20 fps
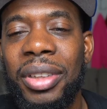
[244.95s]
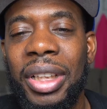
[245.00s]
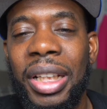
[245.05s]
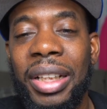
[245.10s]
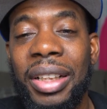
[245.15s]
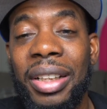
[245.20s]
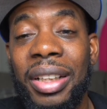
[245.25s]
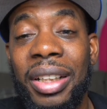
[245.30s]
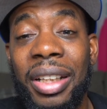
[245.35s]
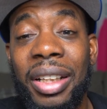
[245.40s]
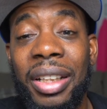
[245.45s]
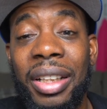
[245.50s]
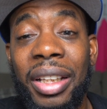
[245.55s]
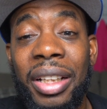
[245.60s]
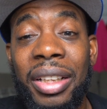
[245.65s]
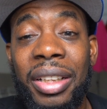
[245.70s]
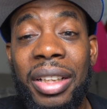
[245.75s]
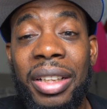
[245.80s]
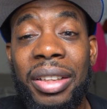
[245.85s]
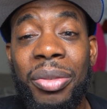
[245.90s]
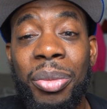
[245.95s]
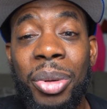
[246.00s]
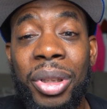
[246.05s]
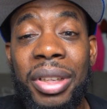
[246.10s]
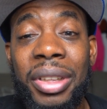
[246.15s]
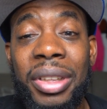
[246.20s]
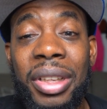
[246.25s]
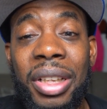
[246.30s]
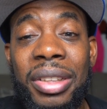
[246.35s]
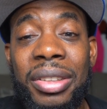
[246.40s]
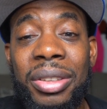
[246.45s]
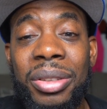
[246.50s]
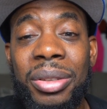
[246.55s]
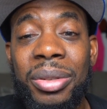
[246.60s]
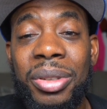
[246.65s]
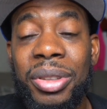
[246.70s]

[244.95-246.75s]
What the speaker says: and what it does do.